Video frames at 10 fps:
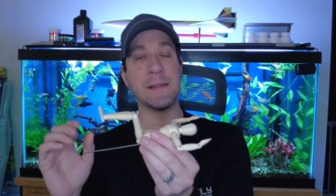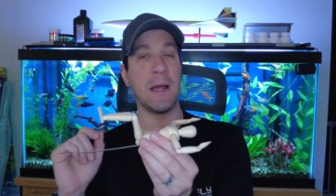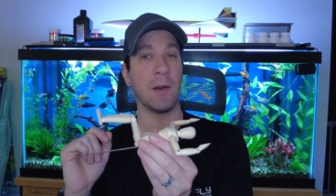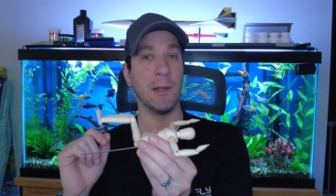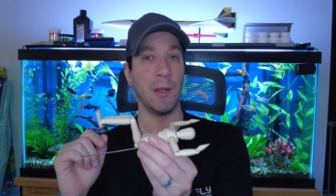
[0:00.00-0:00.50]

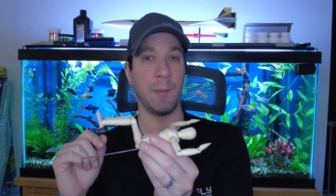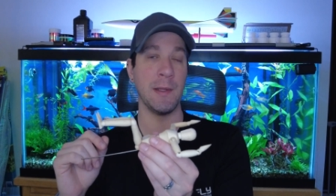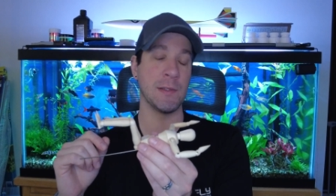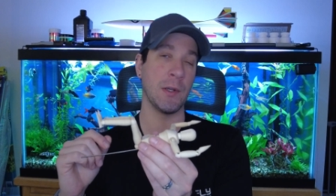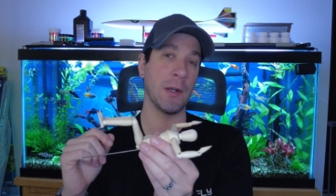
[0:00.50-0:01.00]
out a little
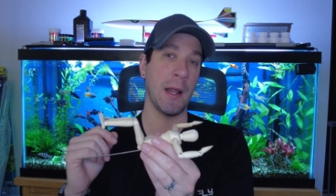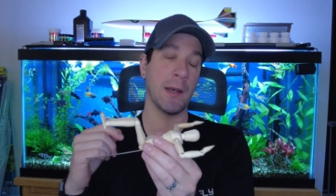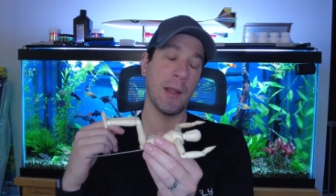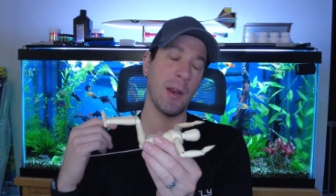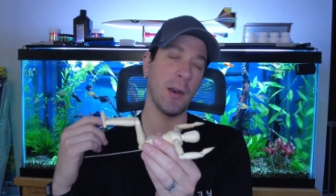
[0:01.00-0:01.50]
bit, so you're
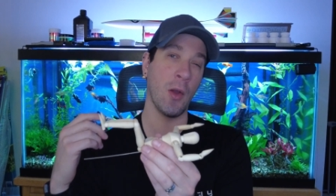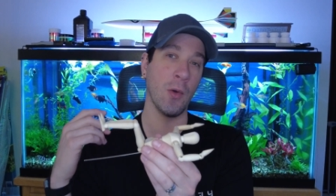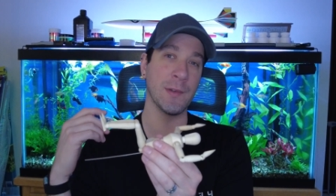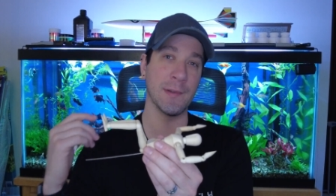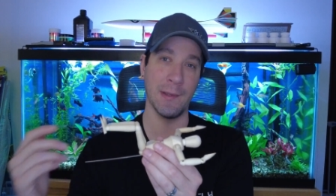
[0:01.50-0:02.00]
not going to
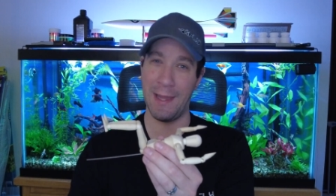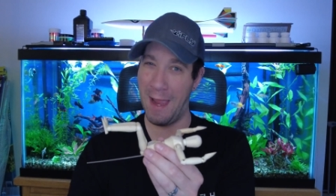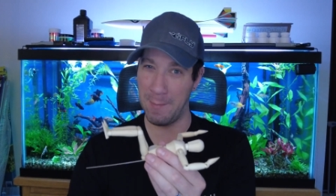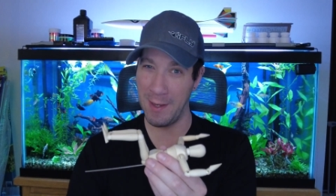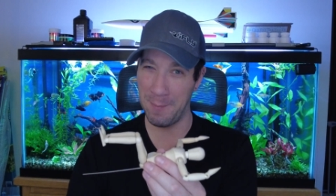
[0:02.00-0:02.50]
go
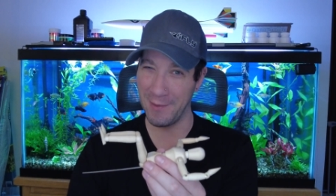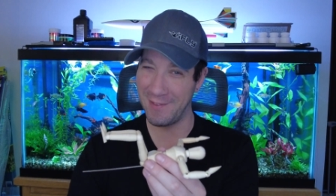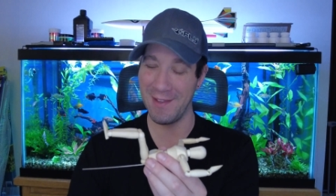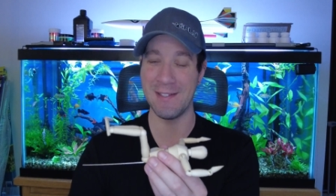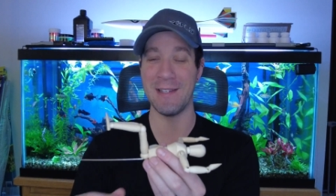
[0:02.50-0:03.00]
slamming up
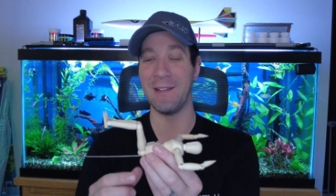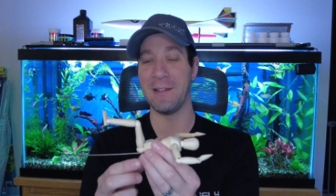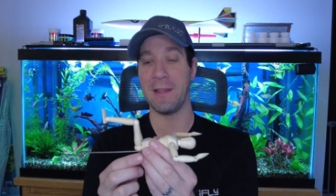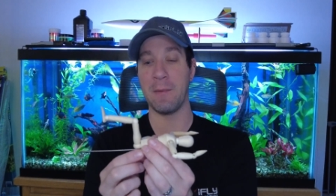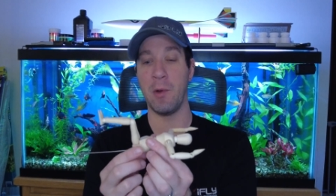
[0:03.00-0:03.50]
into the
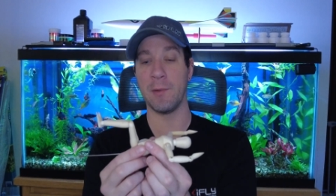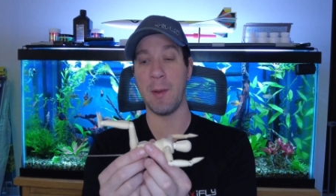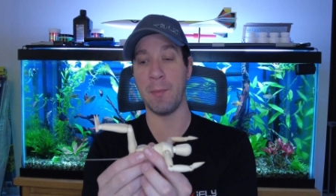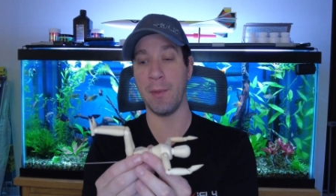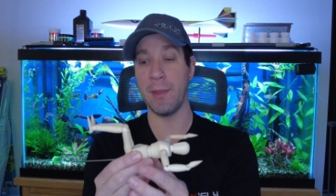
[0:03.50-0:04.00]
ceiling like most
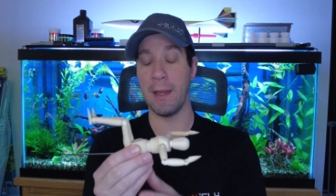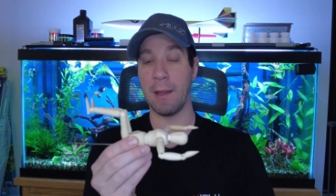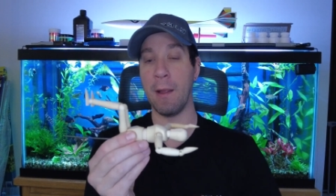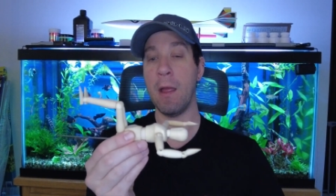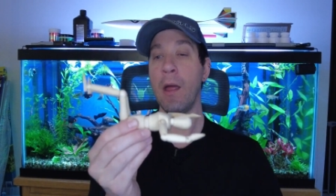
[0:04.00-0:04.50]
people think.
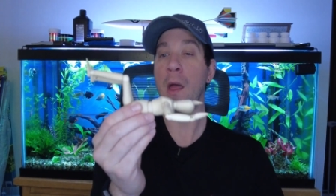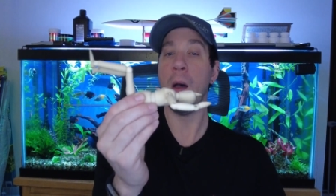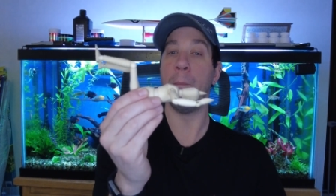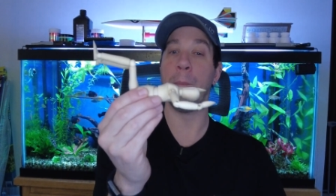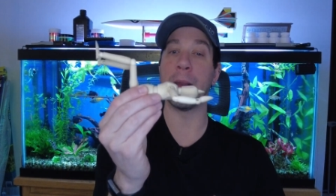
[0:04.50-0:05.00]

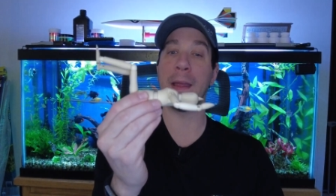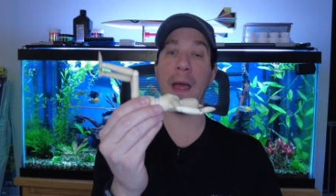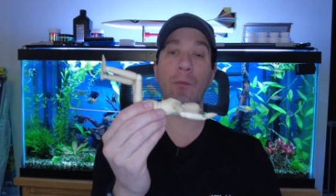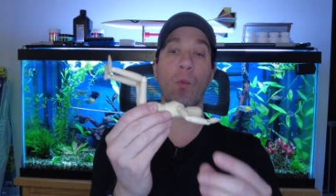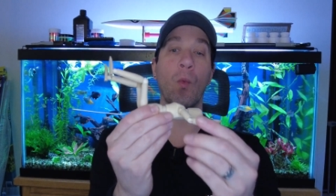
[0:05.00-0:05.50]
But
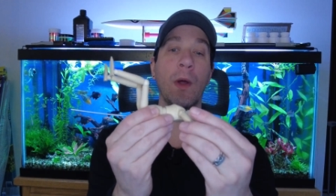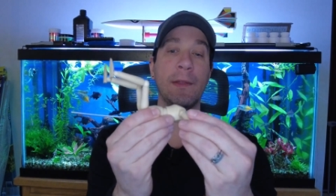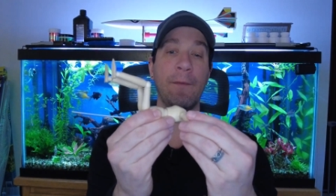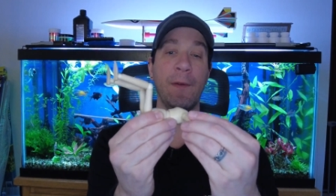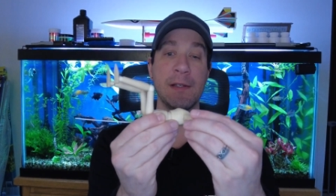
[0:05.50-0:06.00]
again,
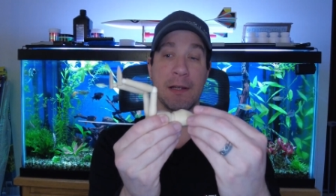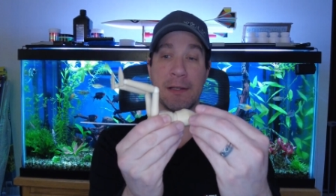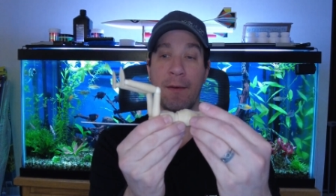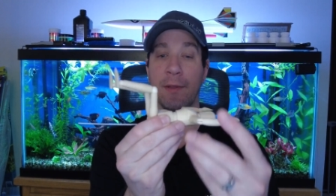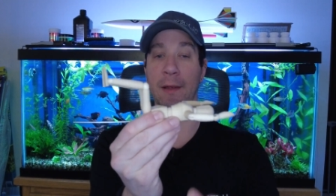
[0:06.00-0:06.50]
with the
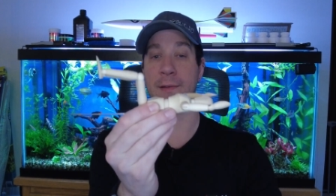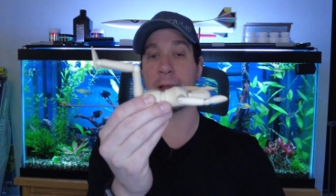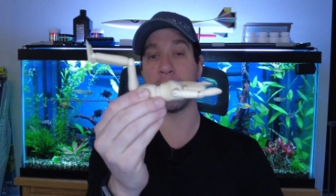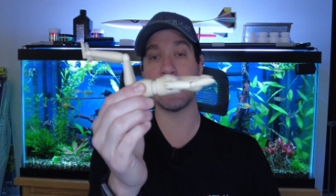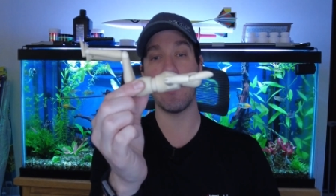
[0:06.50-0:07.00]
physics of this,
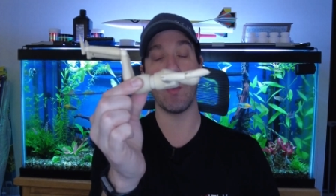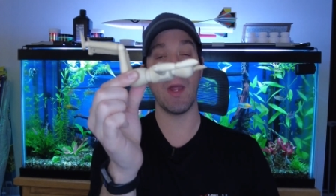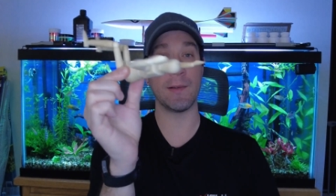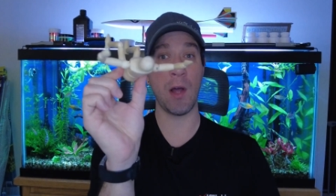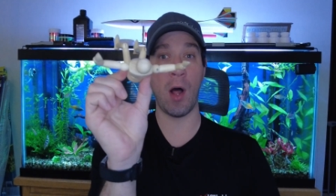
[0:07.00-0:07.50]
like I said, we,
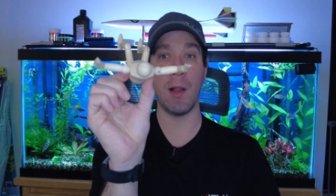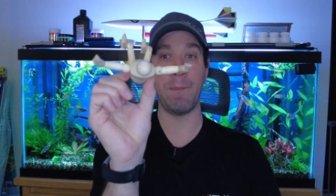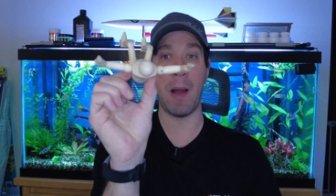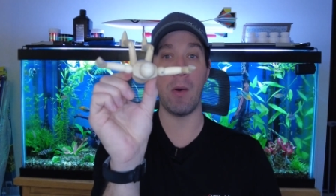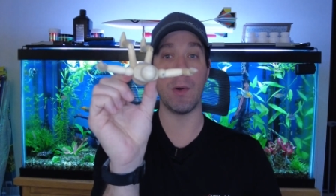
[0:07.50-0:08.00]
it's all
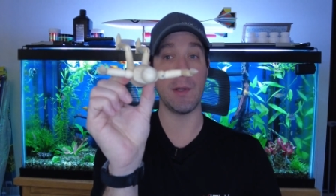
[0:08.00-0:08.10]
about